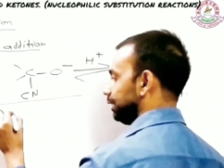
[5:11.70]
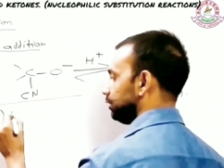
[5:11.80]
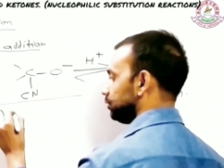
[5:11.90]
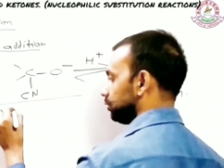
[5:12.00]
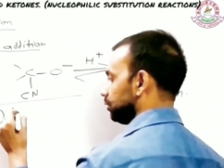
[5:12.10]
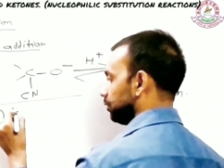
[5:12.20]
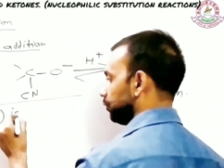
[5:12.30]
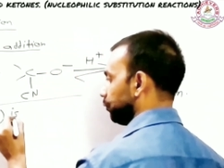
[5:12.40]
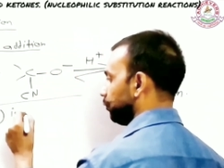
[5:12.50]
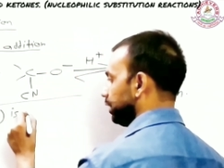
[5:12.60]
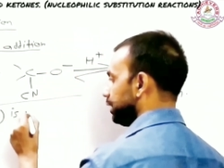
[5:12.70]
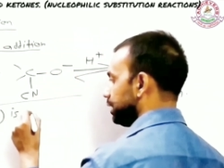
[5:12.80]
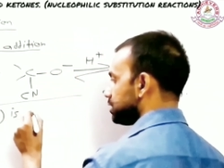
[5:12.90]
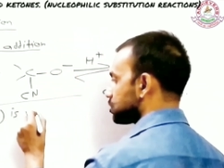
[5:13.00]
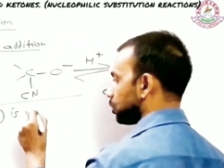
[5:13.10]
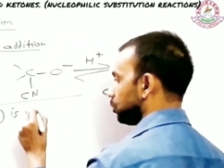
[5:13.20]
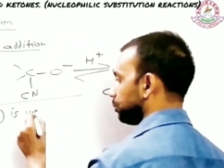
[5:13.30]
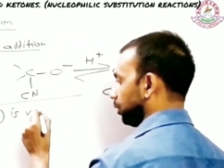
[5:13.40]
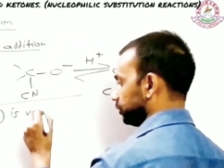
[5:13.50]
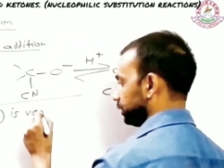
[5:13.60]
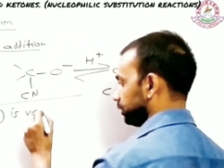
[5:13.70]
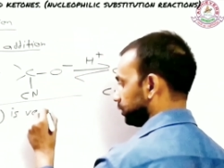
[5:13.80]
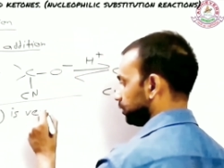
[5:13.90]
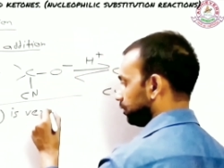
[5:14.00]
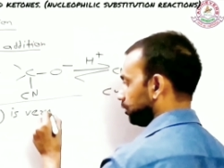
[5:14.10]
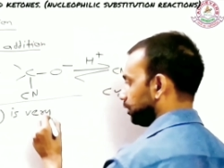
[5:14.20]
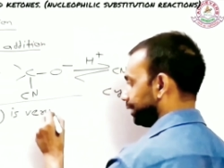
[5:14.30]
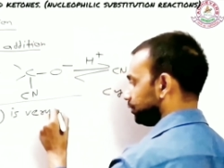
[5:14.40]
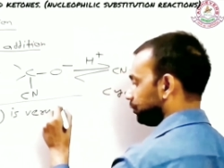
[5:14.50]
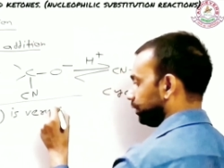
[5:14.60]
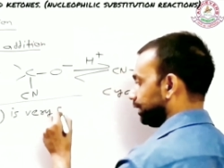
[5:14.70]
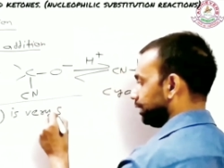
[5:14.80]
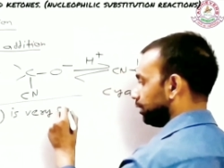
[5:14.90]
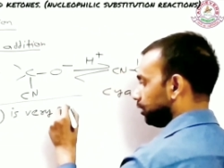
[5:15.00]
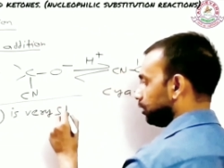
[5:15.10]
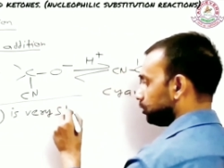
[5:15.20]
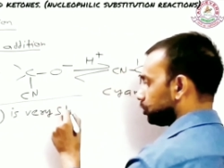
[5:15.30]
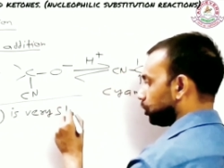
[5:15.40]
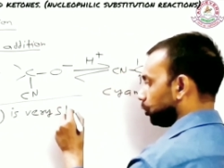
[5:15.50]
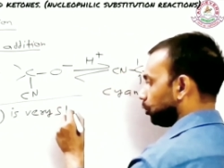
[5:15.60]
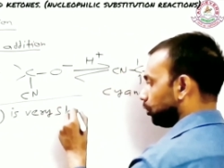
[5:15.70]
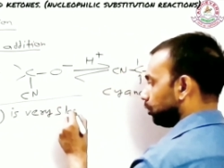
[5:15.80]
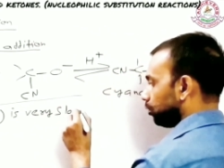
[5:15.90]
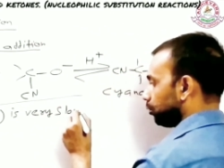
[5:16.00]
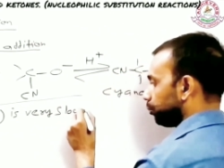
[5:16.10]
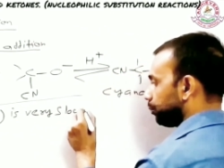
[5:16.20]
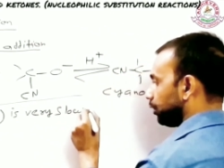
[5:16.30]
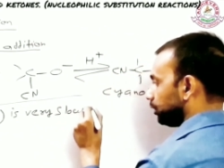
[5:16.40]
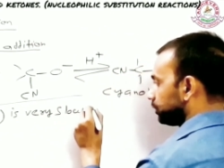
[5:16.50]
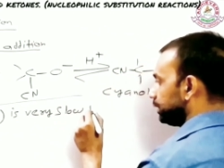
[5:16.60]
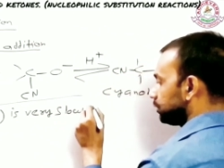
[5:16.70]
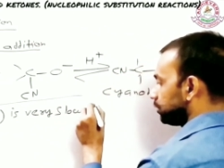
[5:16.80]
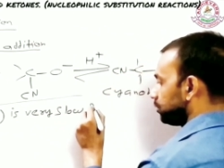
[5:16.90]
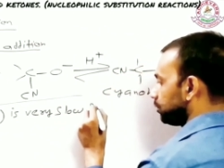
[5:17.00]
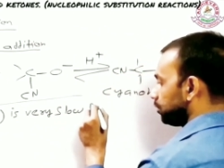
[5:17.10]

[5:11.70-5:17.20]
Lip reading: is very slow process, is very slow process,